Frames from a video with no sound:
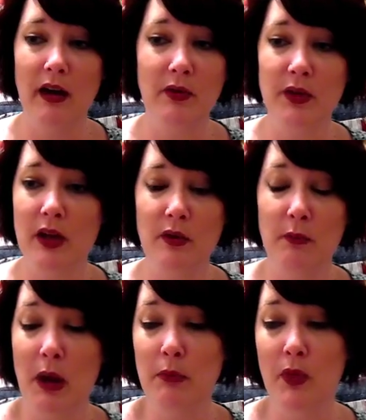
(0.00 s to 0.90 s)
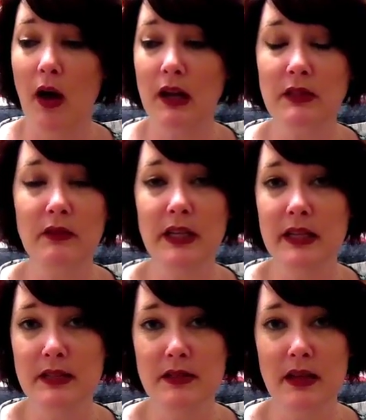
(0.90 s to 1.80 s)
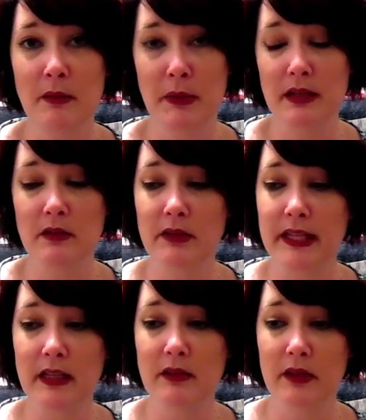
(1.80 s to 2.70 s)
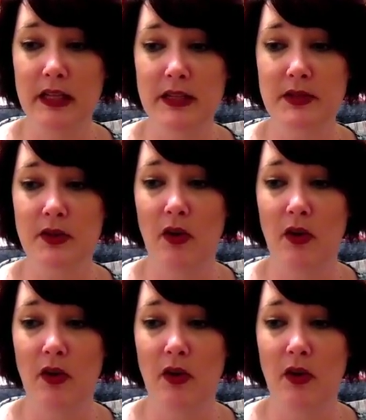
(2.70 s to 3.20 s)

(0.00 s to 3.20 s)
I don't know, my blocked list and my deleted list